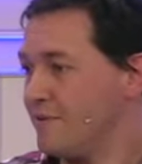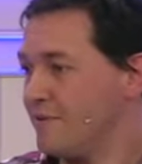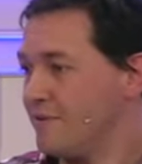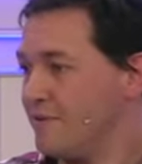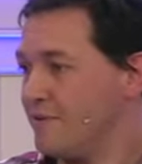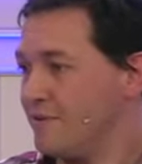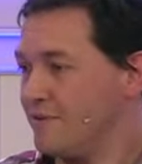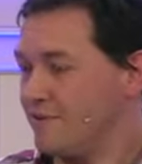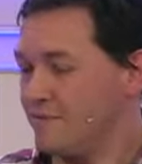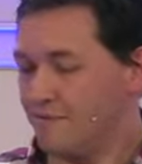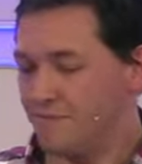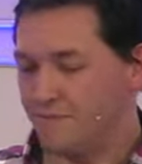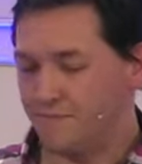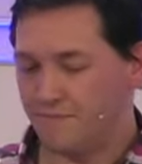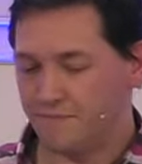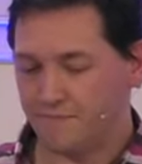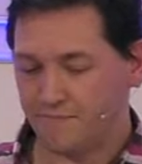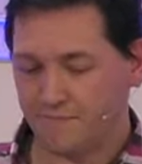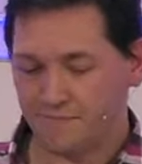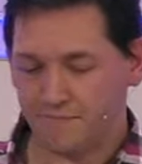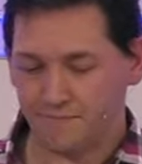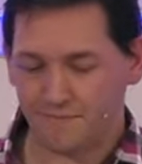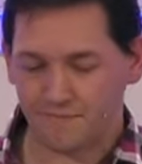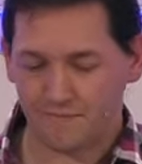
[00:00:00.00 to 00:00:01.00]

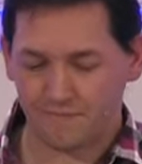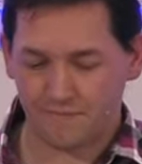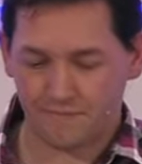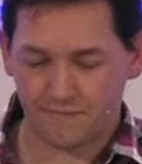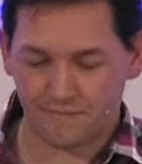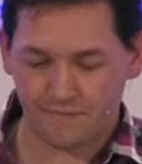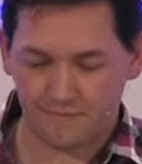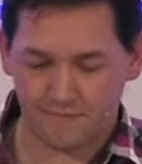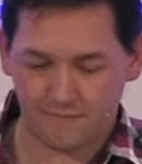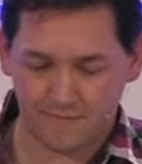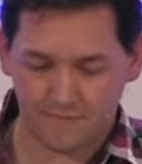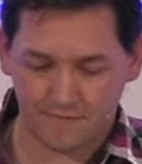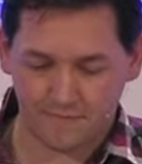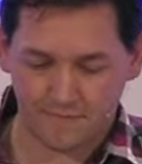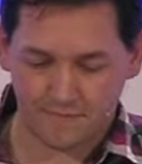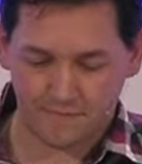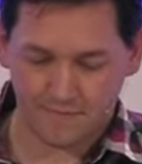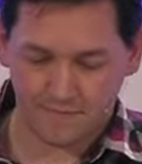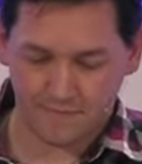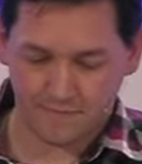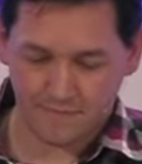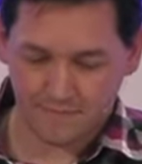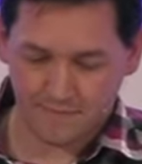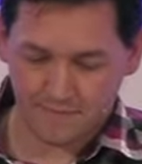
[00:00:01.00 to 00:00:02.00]

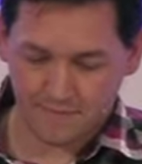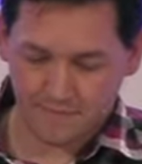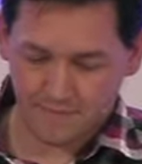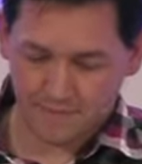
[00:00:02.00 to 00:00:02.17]
Nobody speaks.